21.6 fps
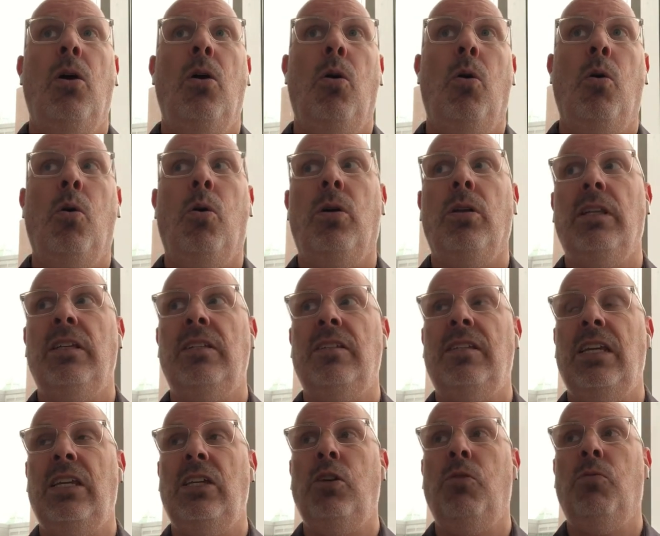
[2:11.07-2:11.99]
Or let's
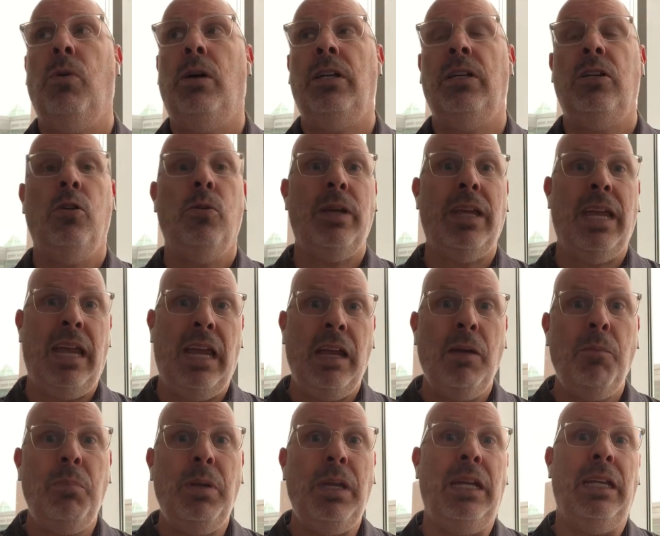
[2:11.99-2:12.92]
say you want to go
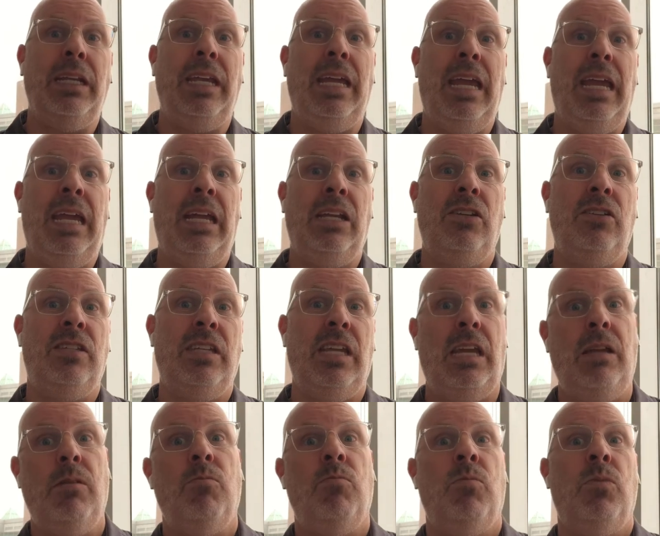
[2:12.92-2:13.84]
camping and you
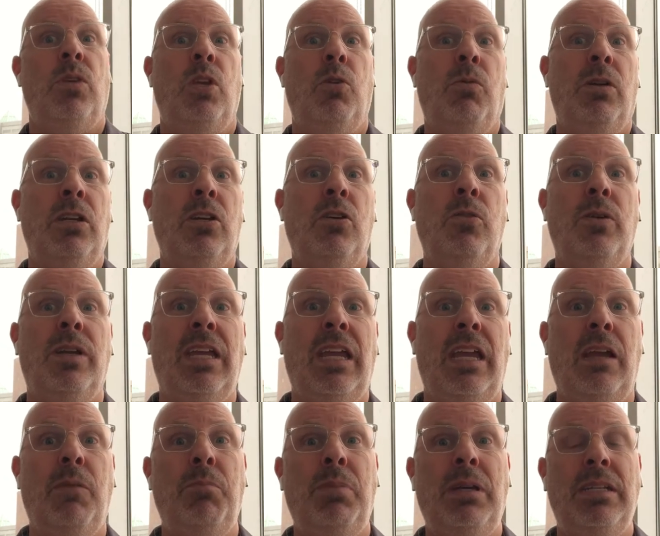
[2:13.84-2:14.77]
say you want to go
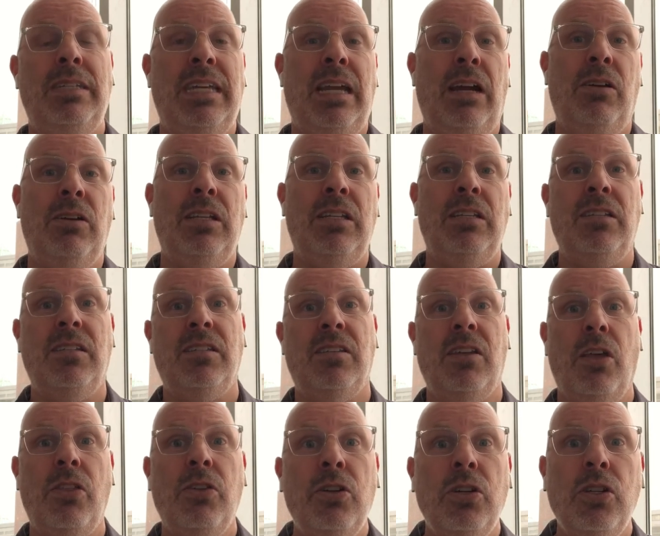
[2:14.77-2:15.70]
camping down in
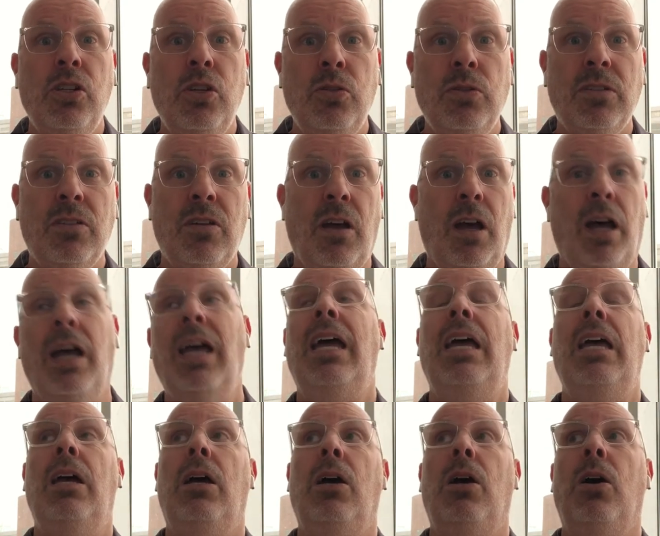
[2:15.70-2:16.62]
southern Utah.
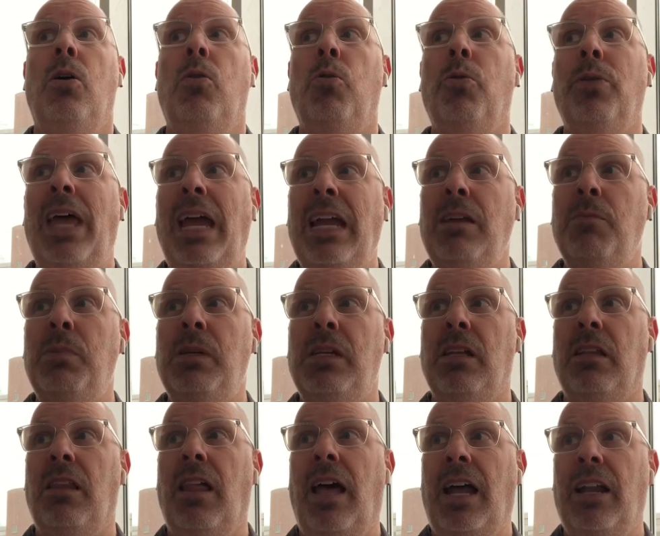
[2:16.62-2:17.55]
Well, that could be
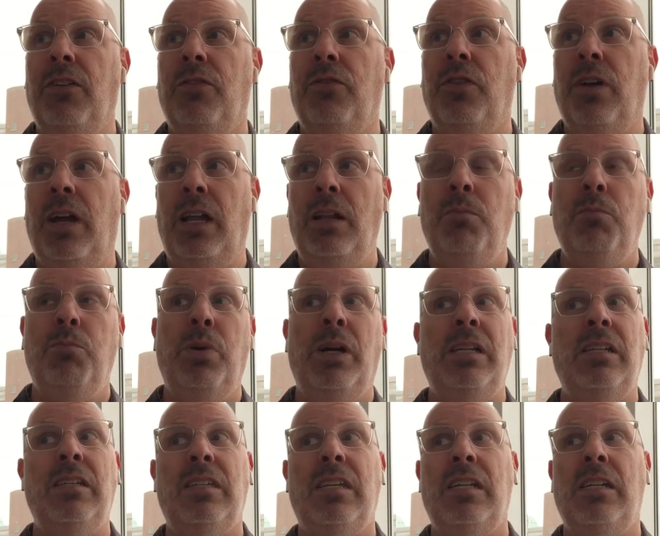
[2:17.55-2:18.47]
a lot of fun,
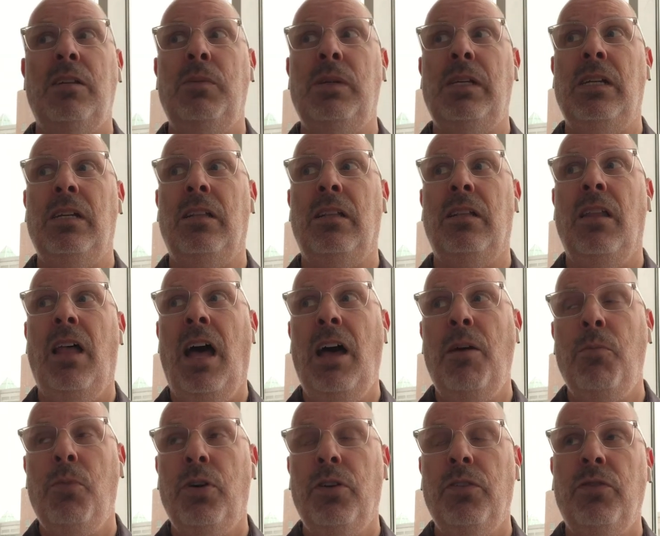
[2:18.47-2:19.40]
but it's going to be a
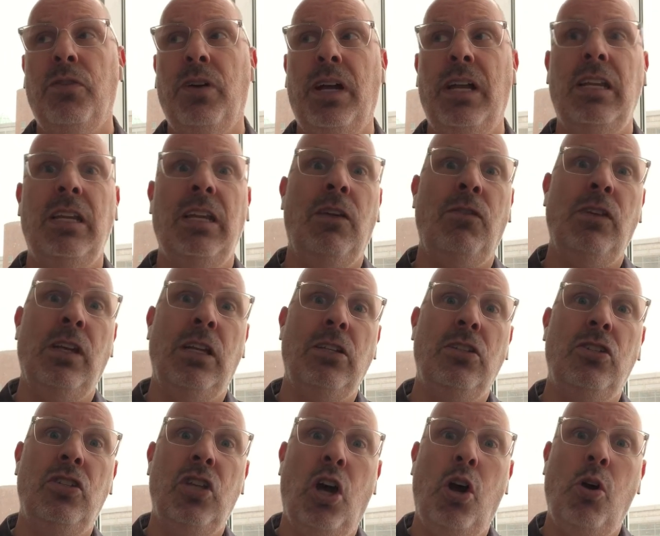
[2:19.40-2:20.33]
lot more fun if you
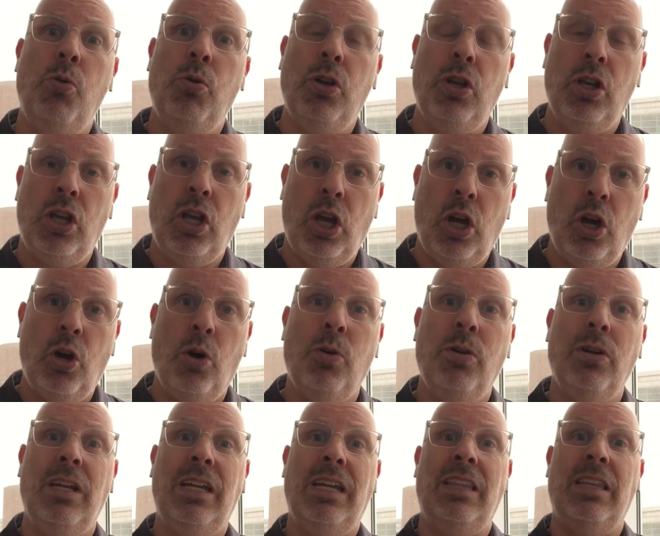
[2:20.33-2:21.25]
don't
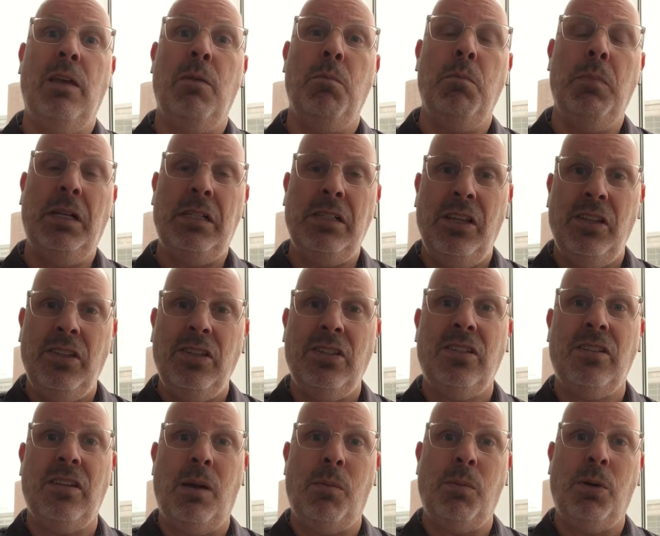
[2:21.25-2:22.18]
go in the middle of the
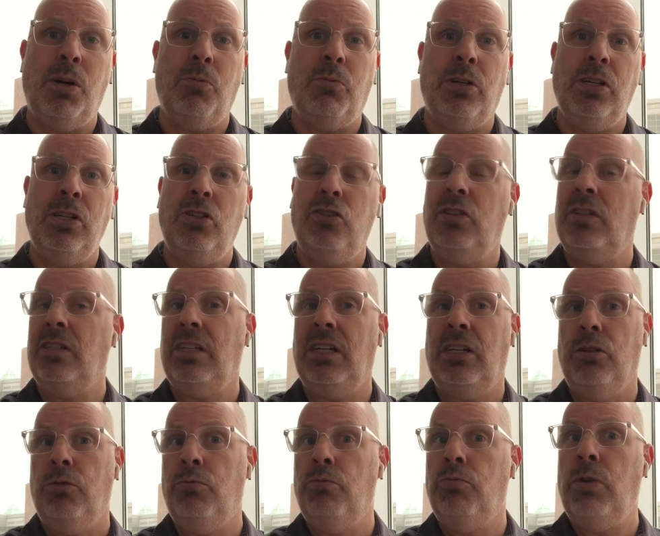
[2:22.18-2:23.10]
summer where you're just
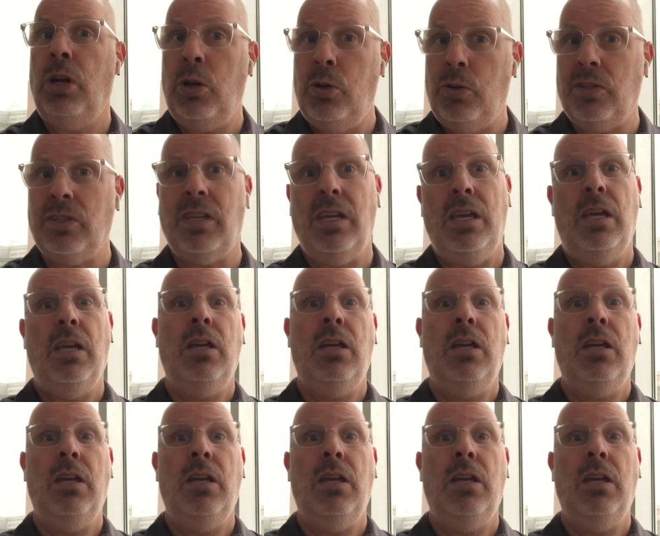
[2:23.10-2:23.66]
going to roast.